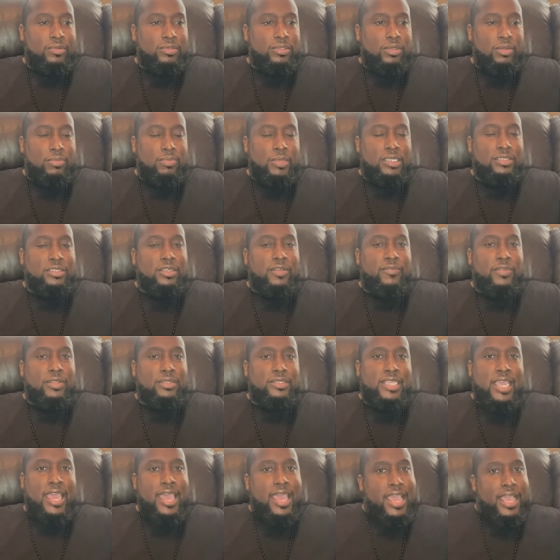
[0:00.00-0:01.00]
Too much of a
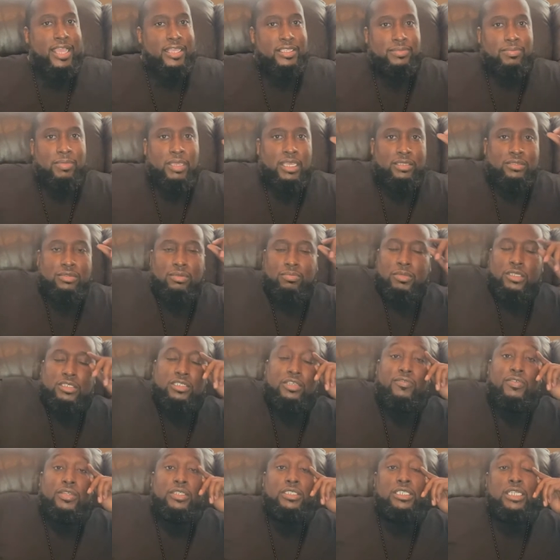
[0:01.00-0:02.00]
task, man, too
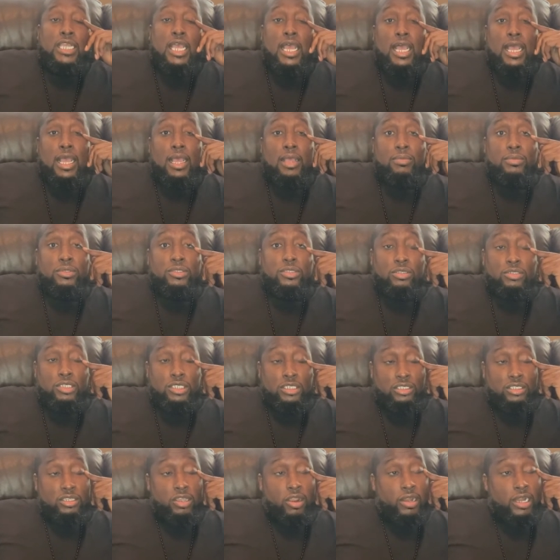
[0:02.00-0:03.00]
much of a job. So
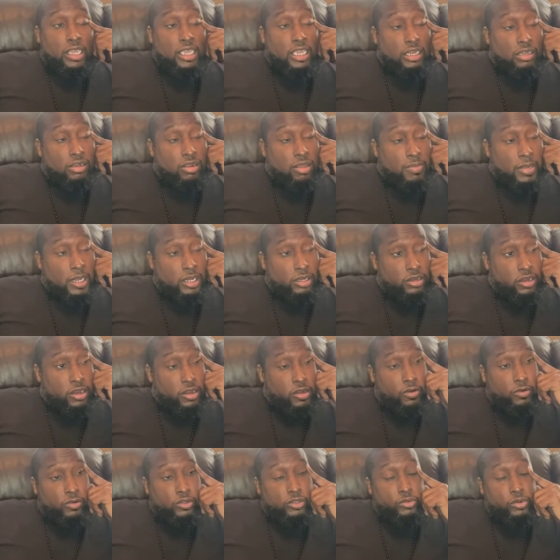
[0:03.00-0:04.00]
she started getting on my
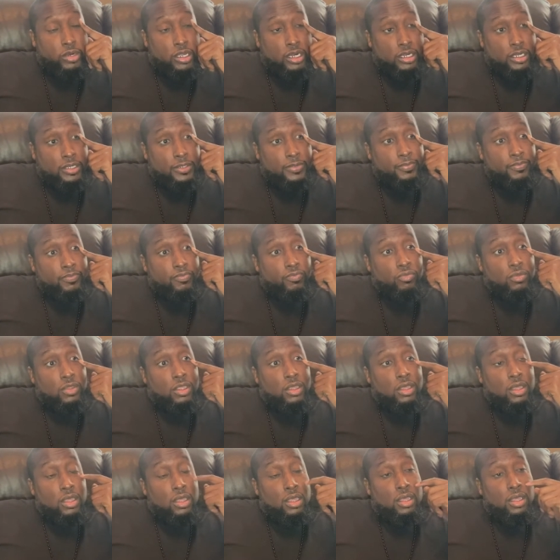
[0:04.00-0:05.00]
nerves, really.
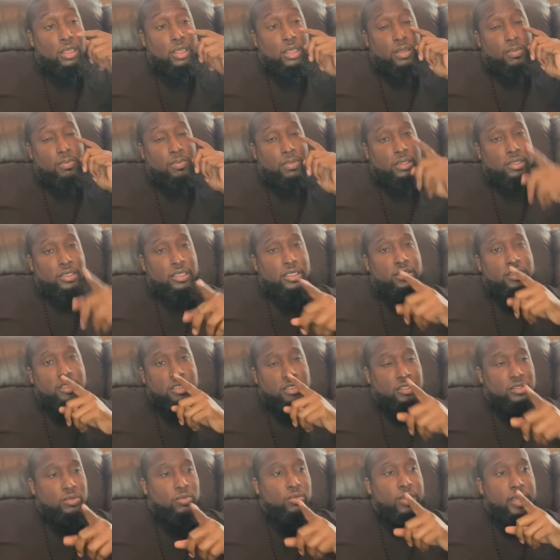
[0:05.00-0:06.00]
But this
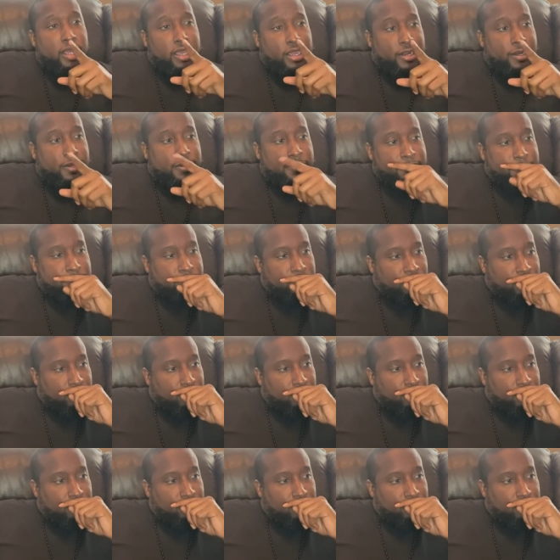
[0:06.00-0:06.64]
is where